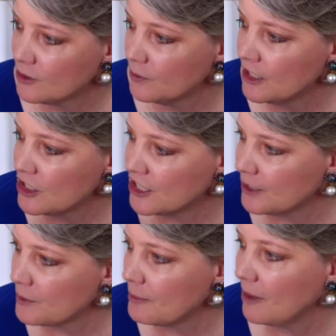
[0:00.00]
so
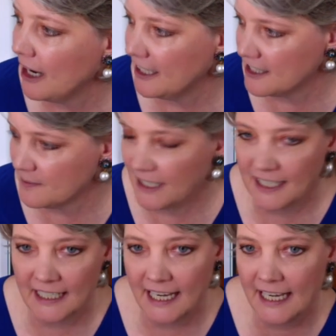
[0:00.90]
she reminds me,
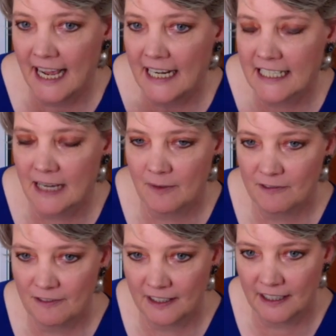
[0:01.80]
and, and anytime I'm
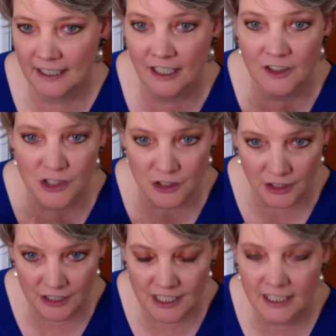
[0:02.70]
feeling
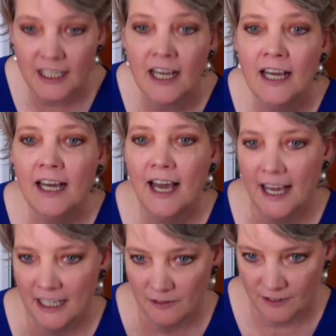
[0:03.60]
uncertainty
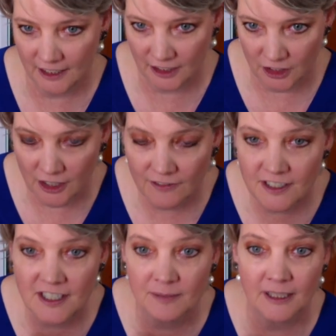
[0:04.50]
and I'm feeling
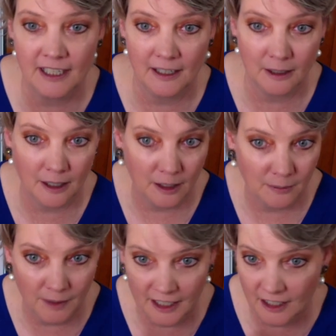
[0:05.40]
nervous, I'm like, oh,
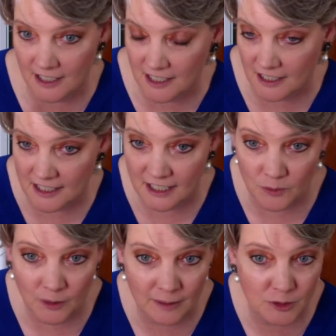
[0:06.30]
am I going to succeed in
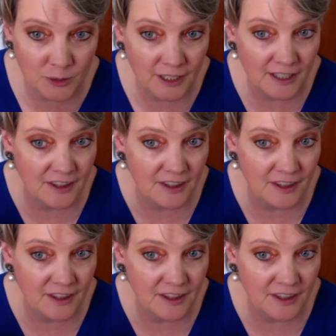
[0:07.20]
what I'm doing?